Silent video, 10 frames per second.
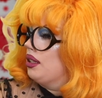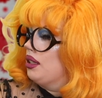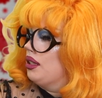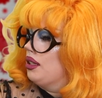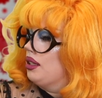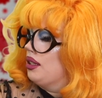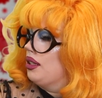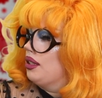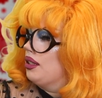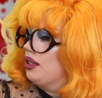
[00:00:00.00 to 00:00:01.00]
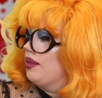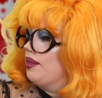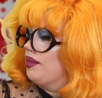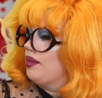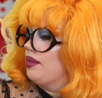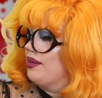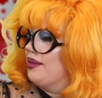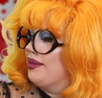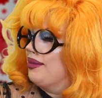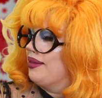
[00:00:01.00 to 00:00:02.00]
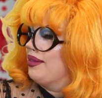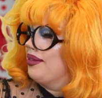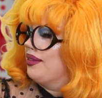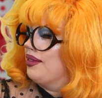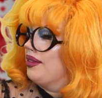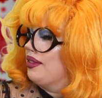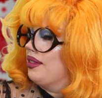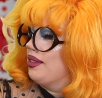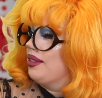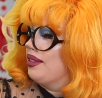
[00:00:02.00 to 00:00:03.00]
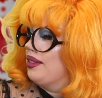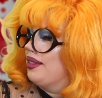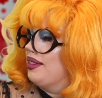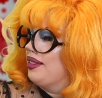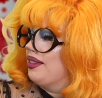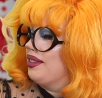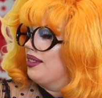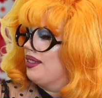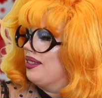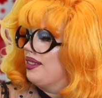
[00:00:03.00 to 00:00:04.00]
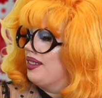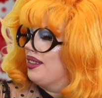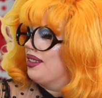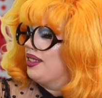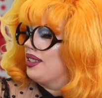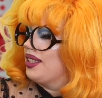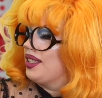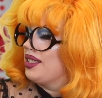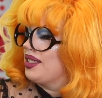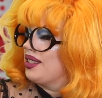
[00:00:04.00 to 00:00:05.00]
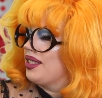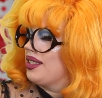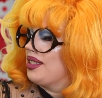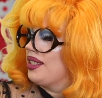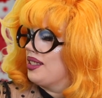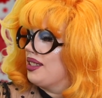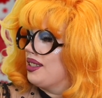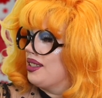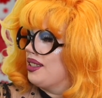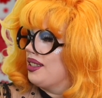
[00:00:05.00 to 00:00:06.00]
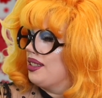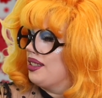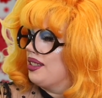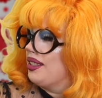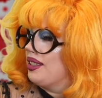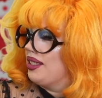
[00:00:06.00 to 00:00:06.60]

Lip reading: This person isn't speaking.